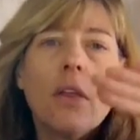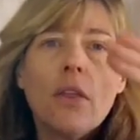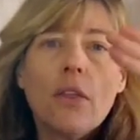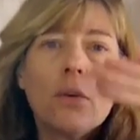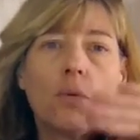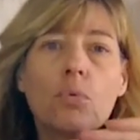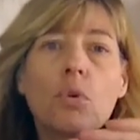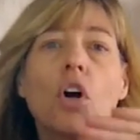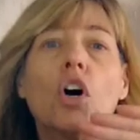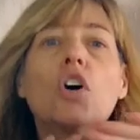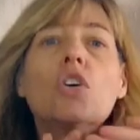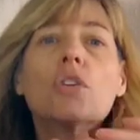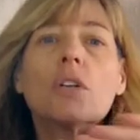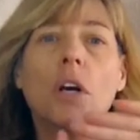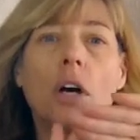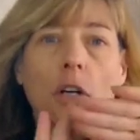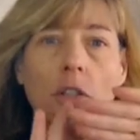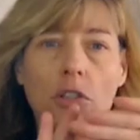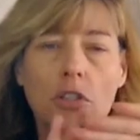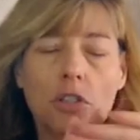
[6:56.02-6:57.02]
the road
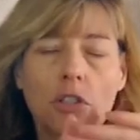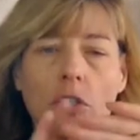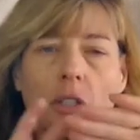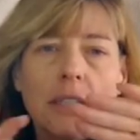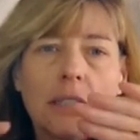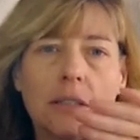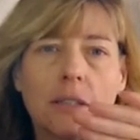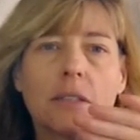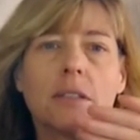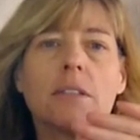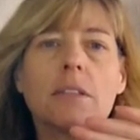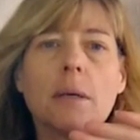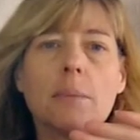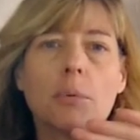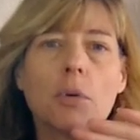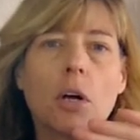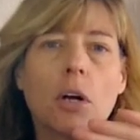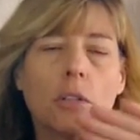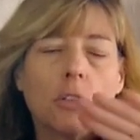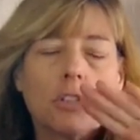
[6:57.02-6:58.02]
culture is a
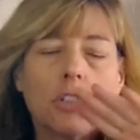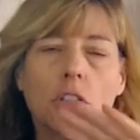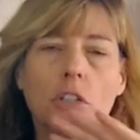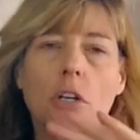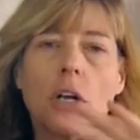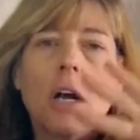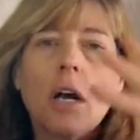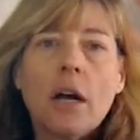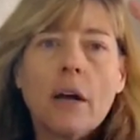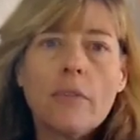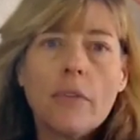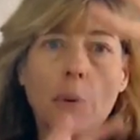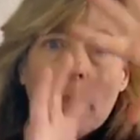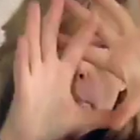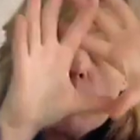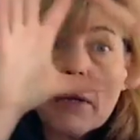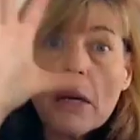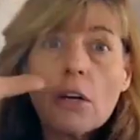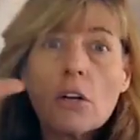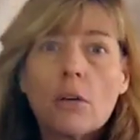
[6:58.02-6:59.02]
subculture of a
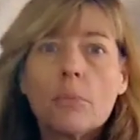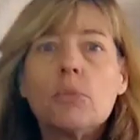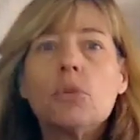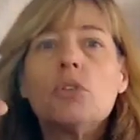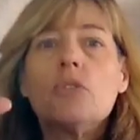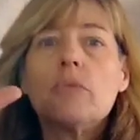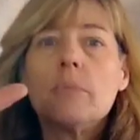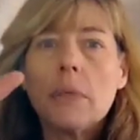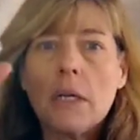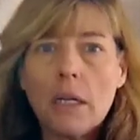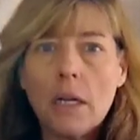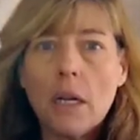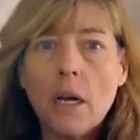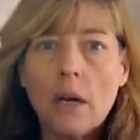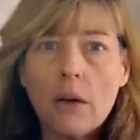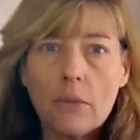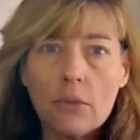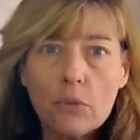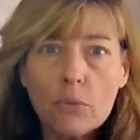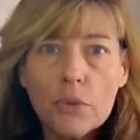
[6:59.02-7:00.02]
bigger movement
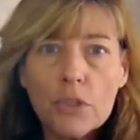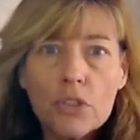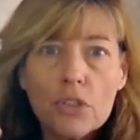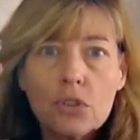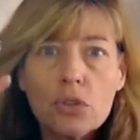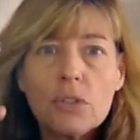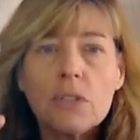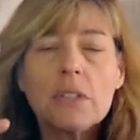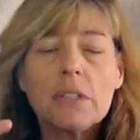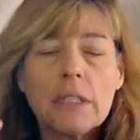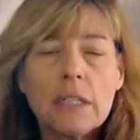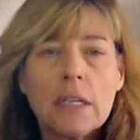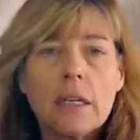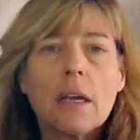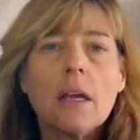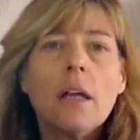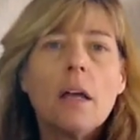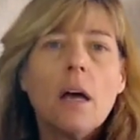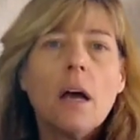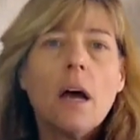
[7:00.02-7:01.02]
of
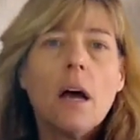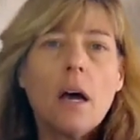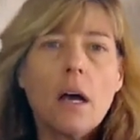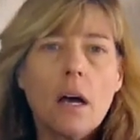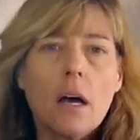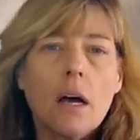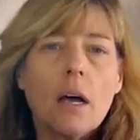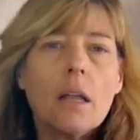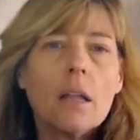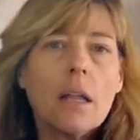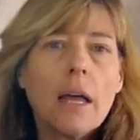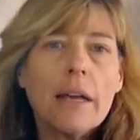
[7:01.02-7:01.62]
reducing uh, a